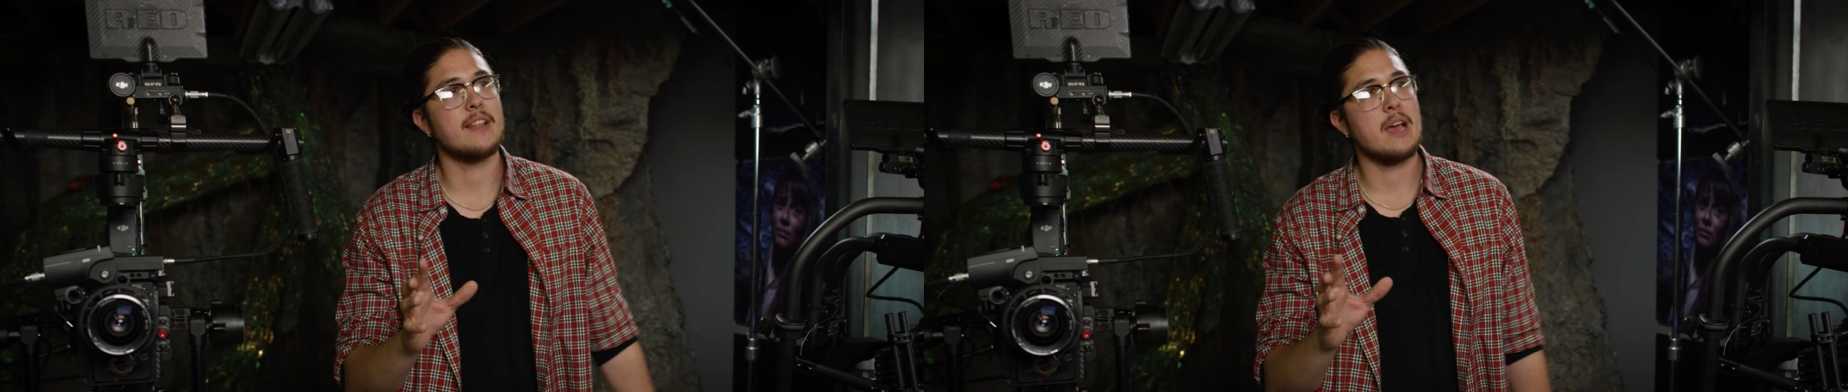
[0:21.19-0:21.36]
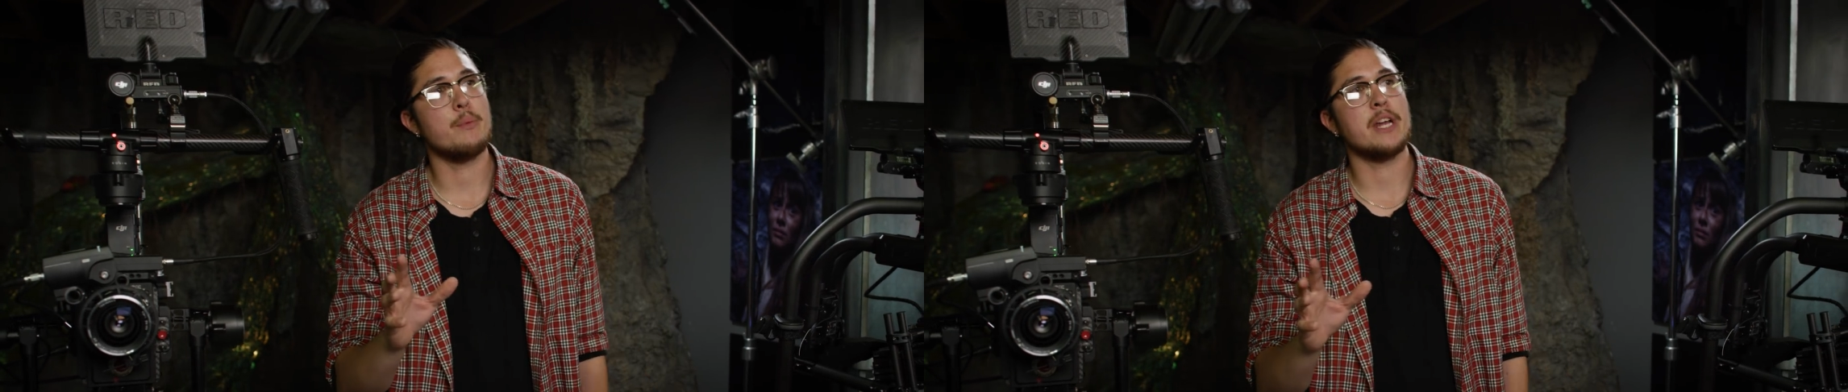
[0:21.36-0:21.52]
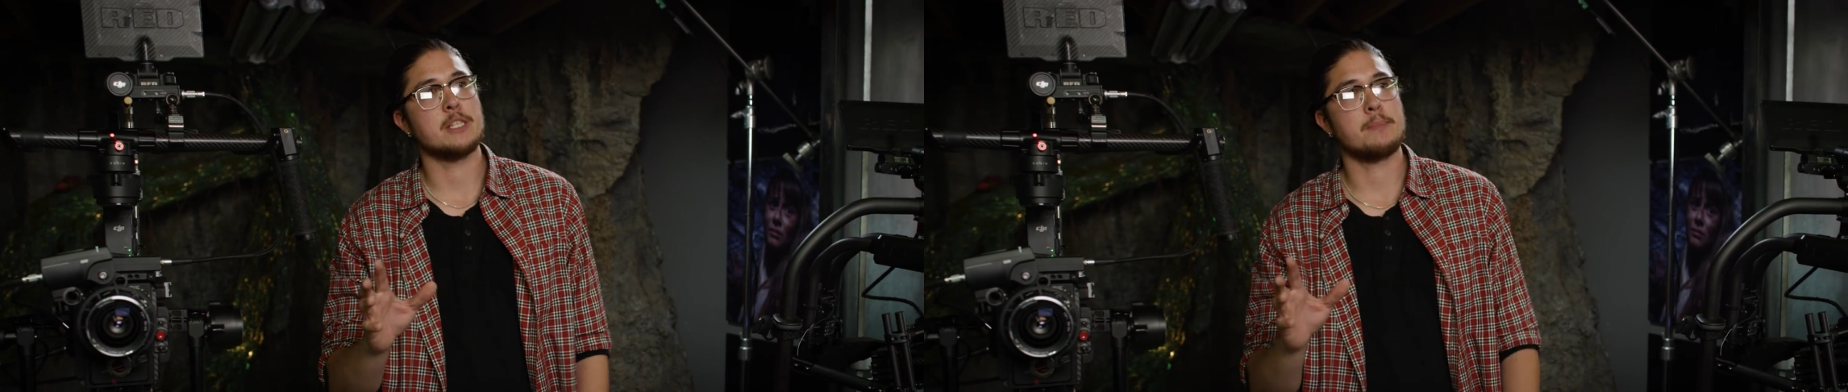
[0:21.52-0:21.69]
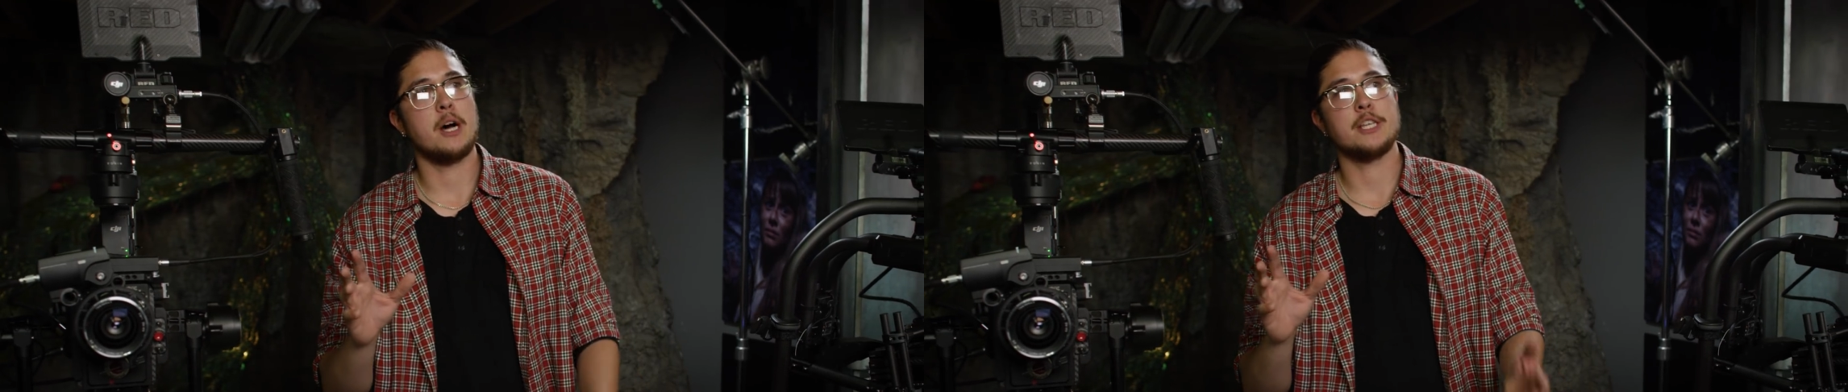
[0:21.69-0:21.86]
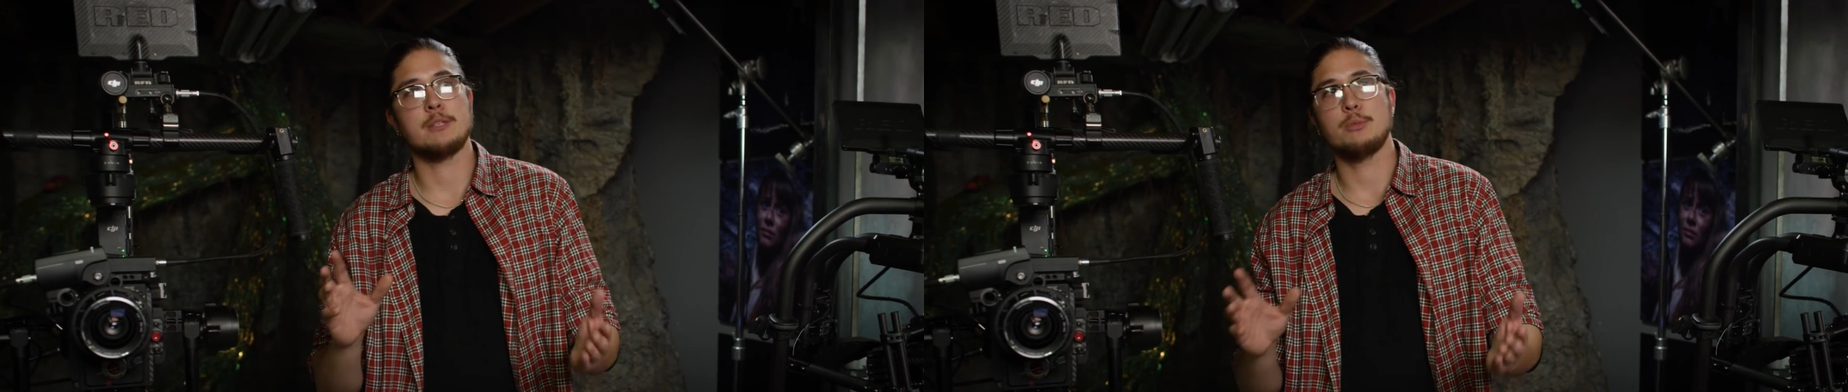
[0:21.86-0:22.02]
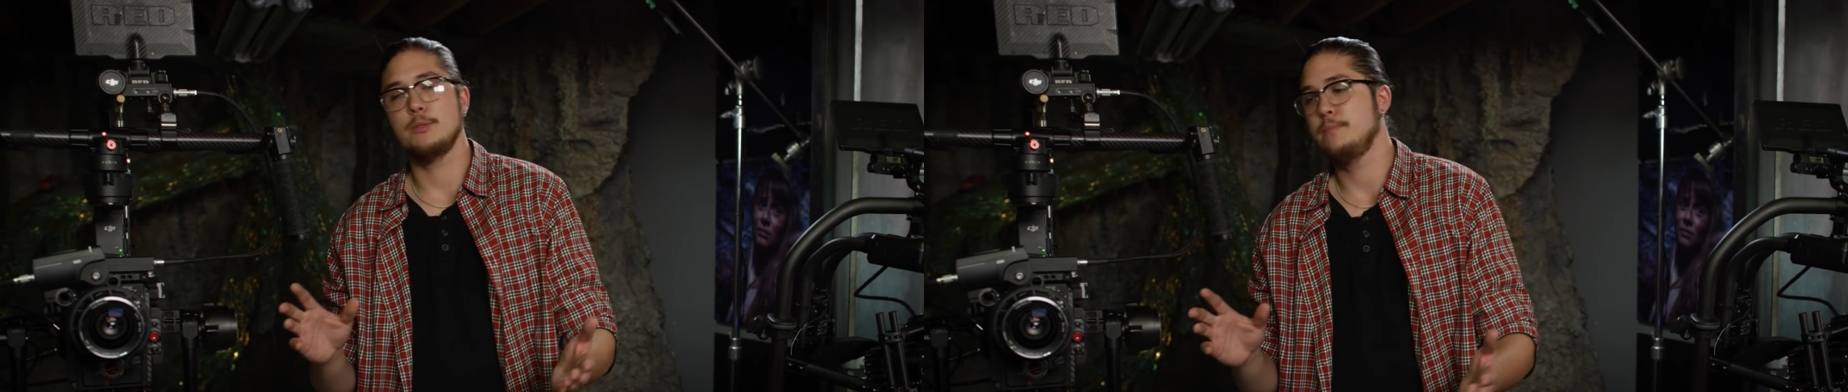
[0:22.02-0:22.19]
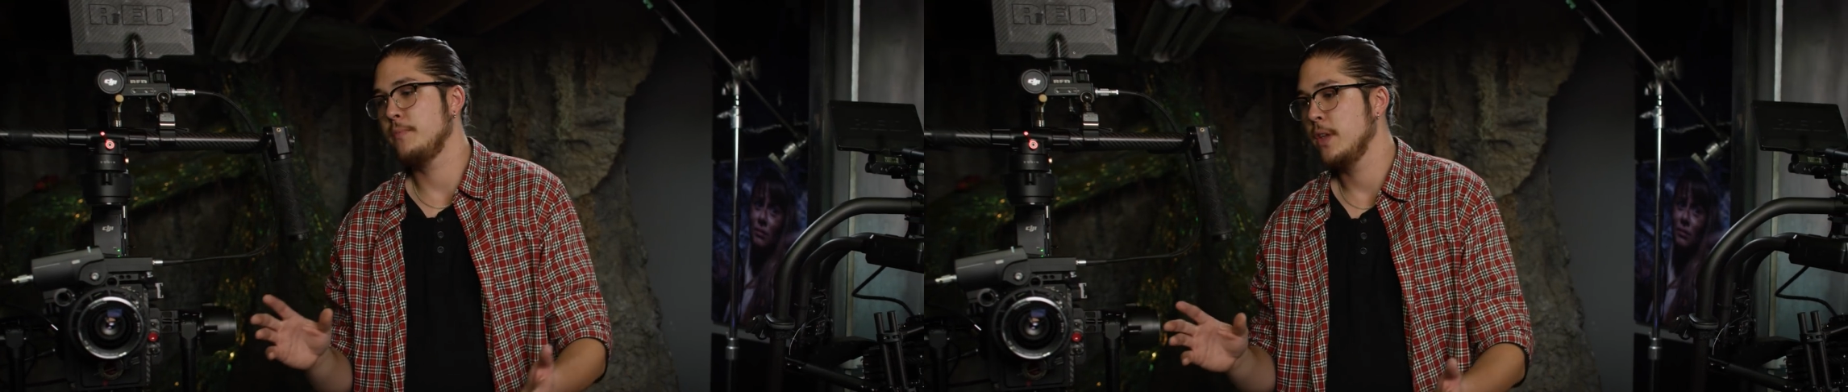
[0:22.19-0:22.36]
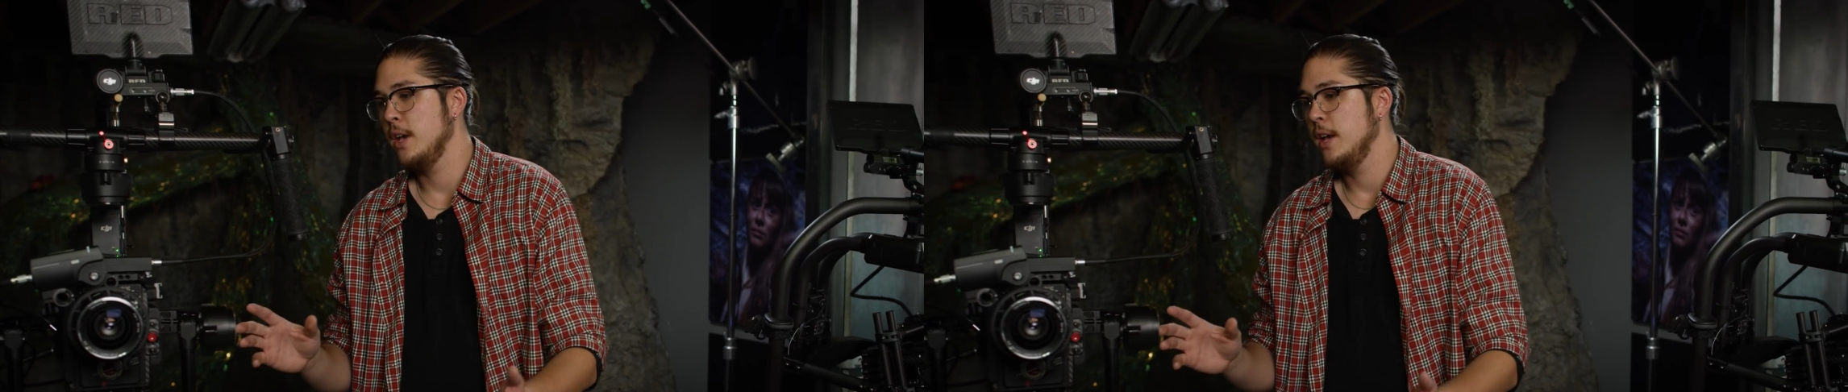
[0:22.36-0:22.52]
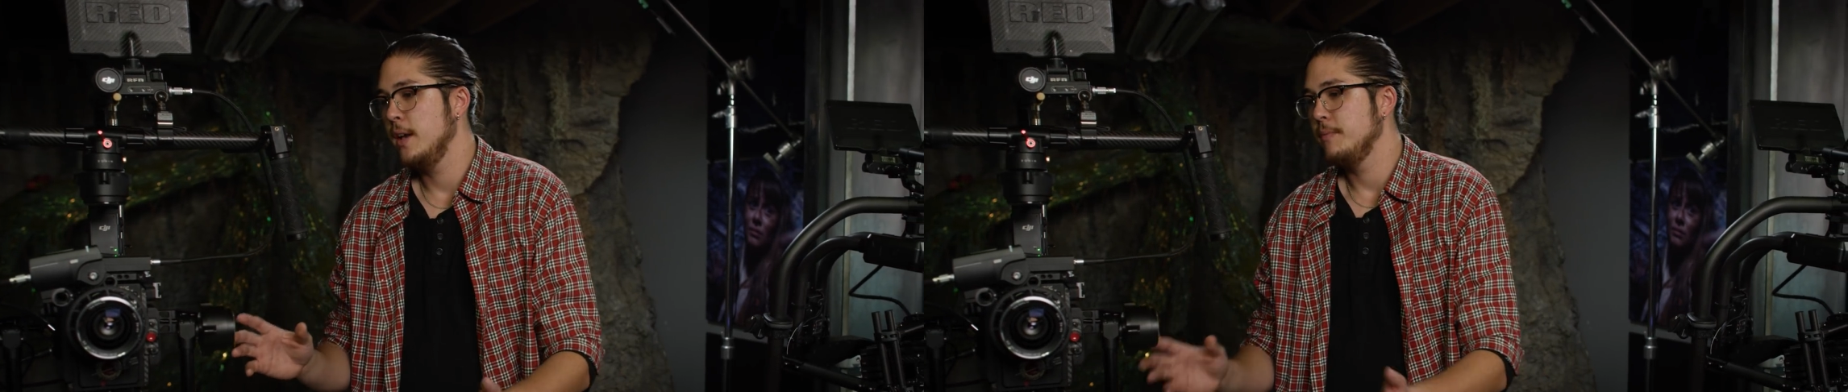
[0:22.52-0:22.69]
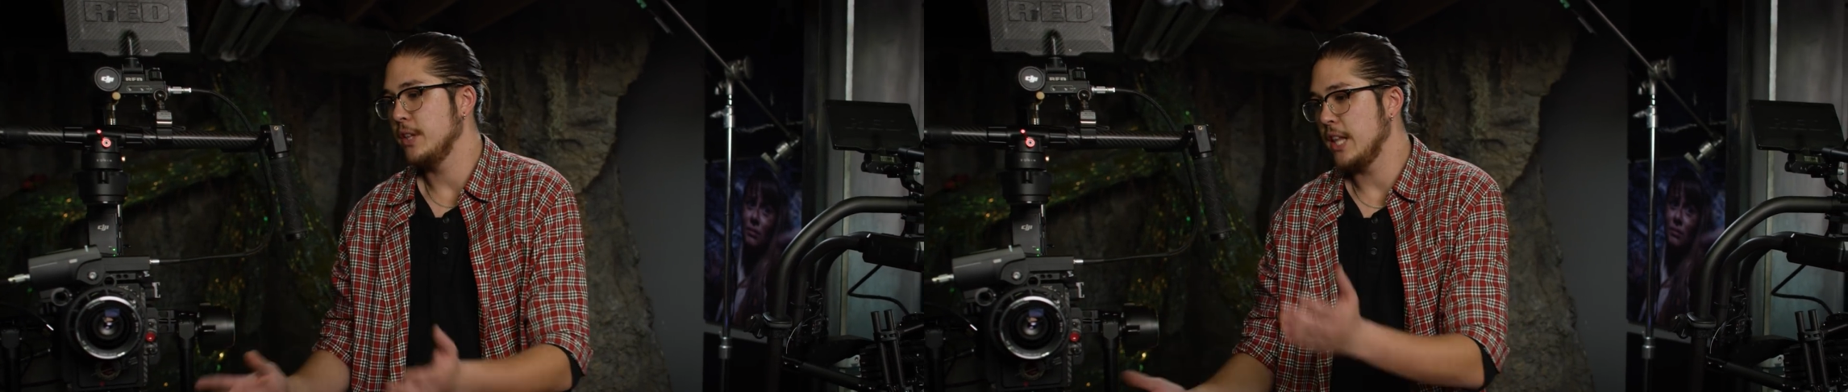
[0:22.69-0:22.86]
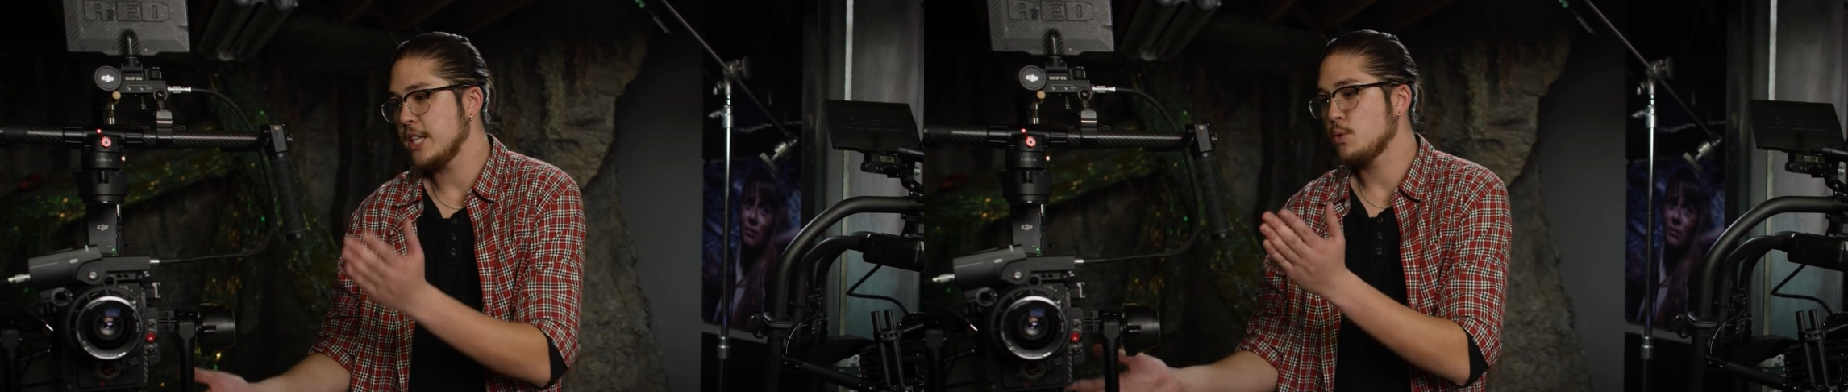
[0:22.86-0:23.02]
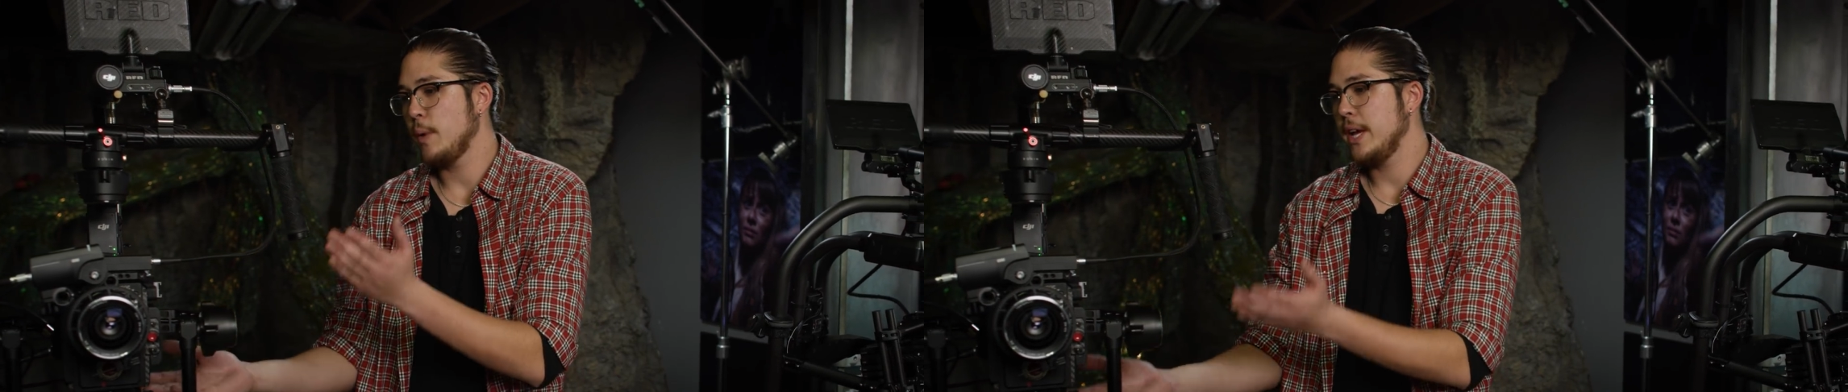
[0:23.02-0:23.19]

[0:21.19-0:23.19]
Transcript: lightweight as possible. The less